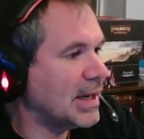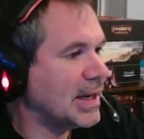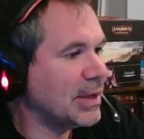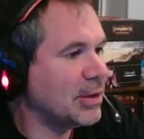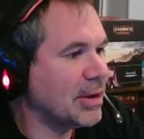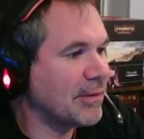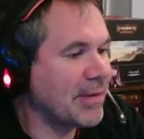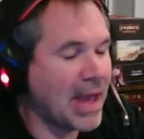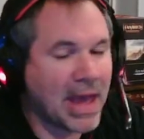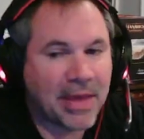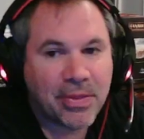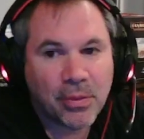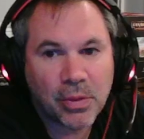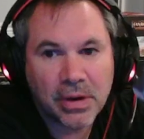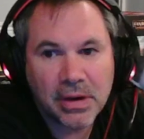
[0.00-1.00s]
You have
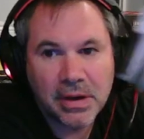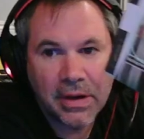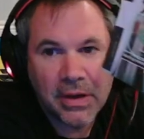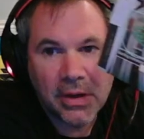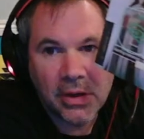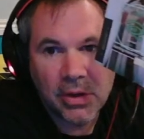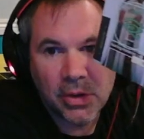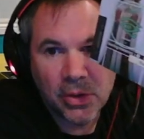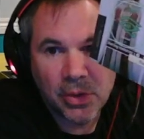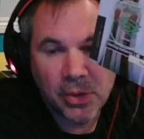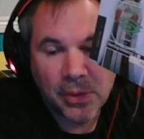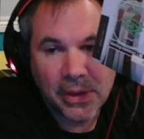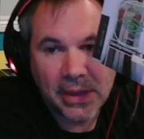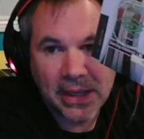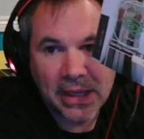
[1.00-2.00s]
Hathor,
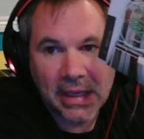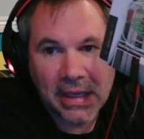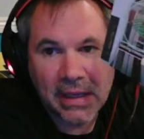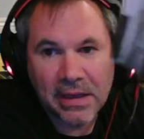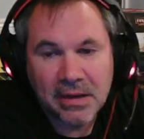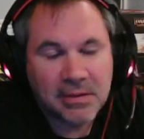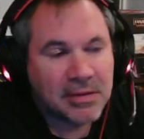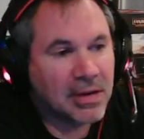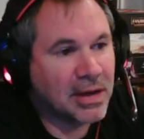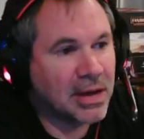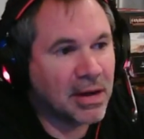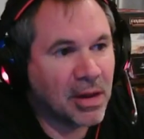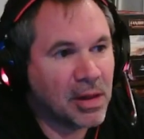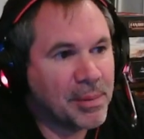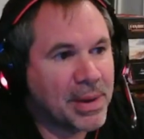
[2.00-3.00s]
who is
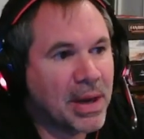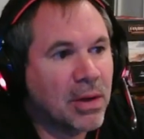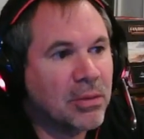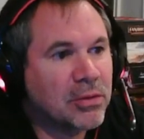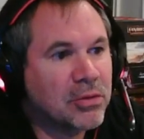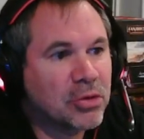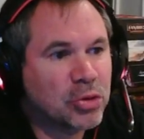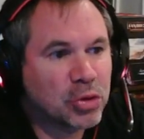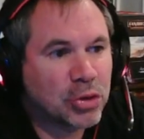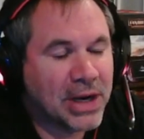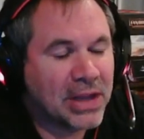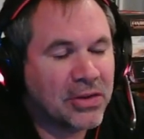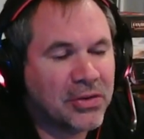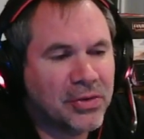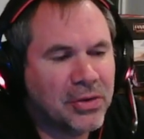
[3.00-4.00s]
all about
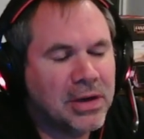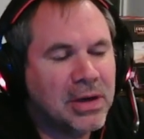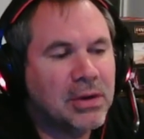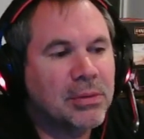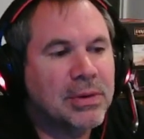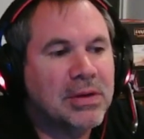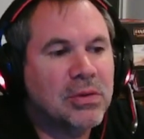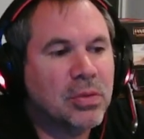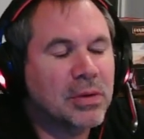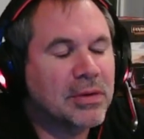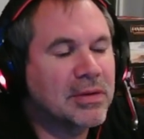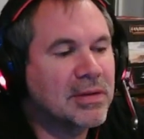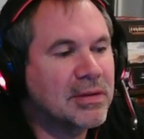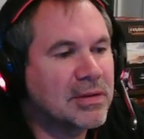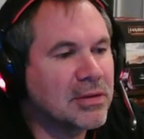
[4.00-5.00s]
transferring
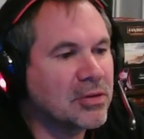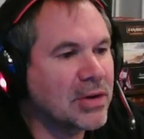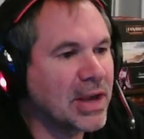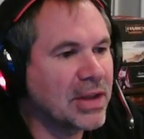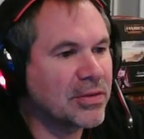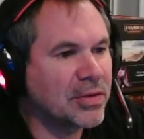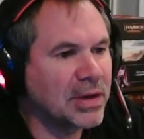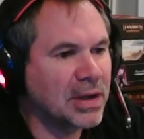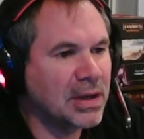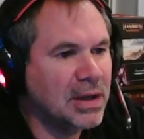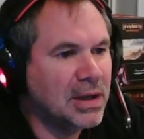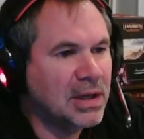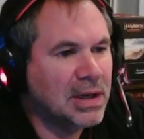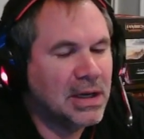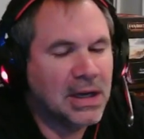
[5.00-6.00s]
resources and transferring
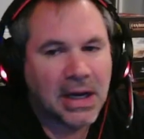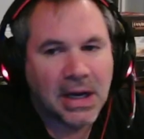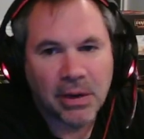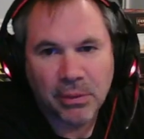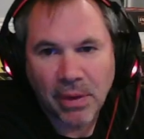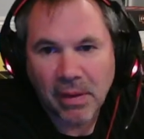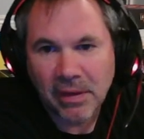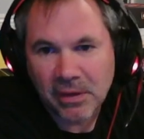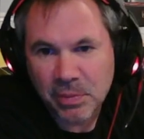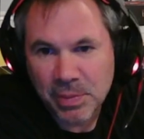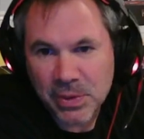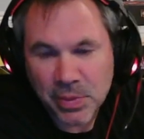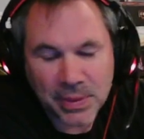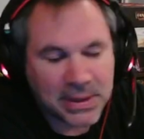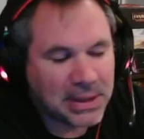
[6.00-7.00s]
relics
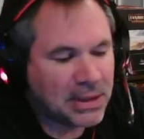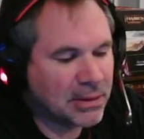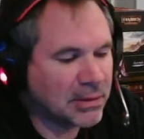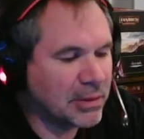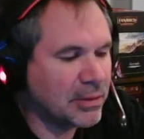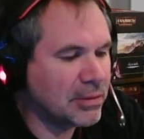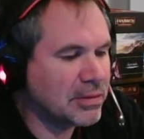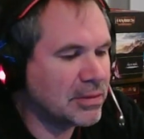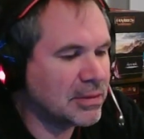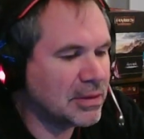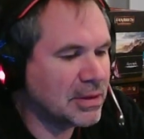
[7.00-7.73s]
between heroes.